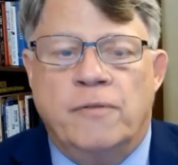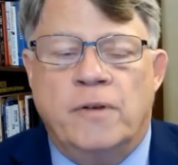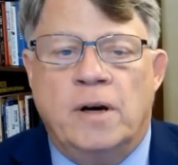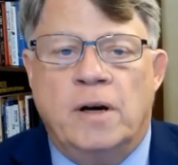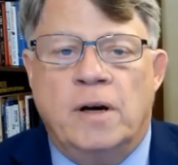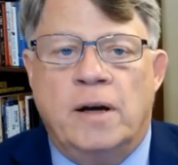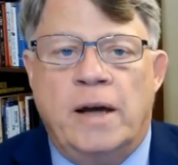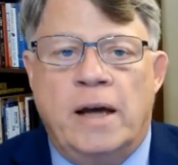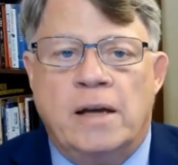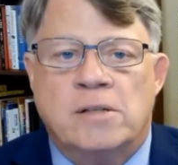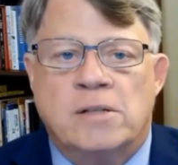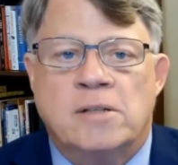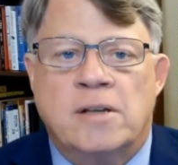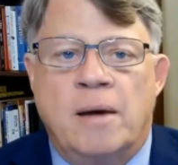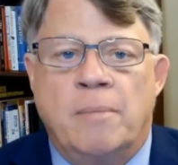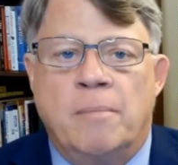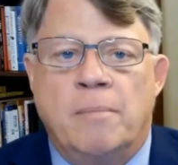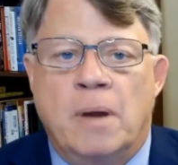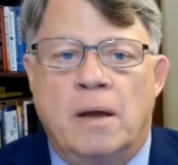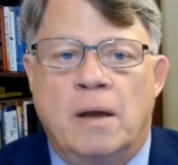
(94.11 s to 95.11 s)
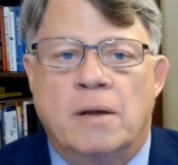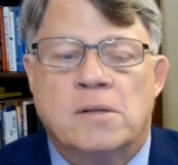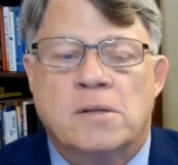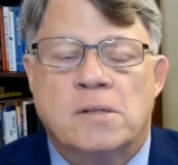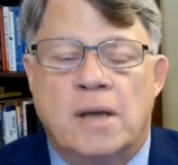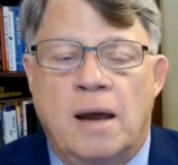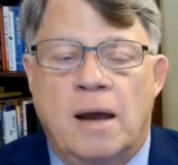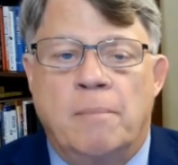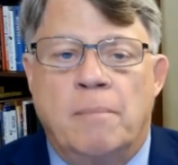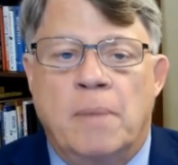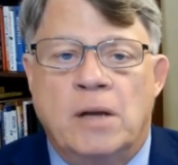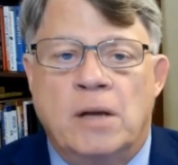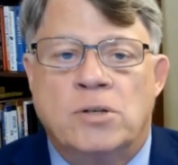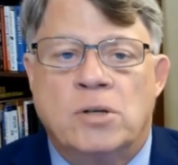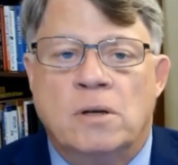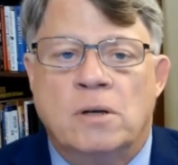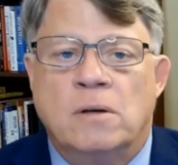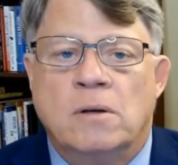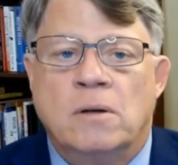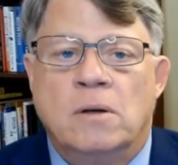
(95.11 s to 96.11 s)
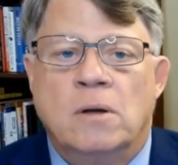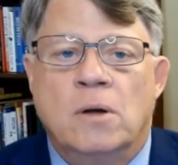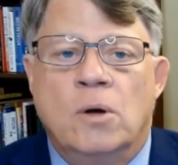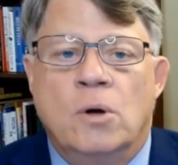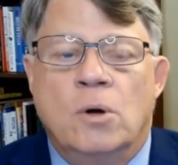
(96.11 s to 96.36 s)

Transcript: As Sam mentioned,